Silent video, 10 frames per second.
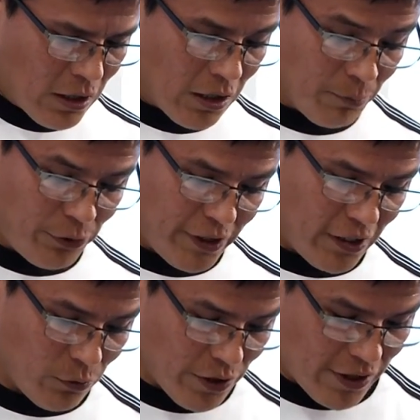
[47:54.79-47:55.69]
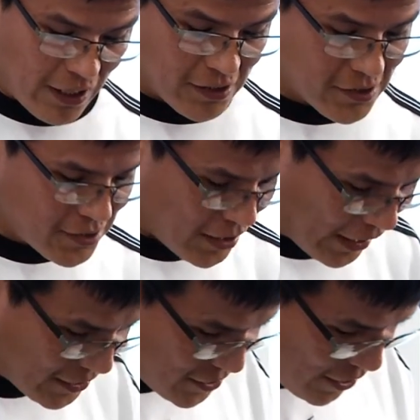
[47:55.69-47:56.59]
complete with ex-
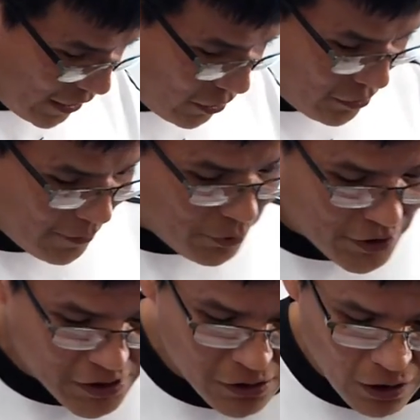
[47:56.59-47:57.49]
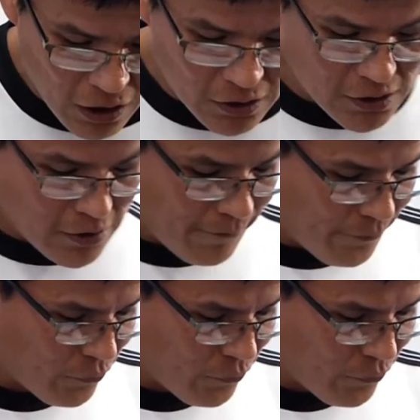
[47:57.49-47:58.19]
aesthetically pleasing lawns.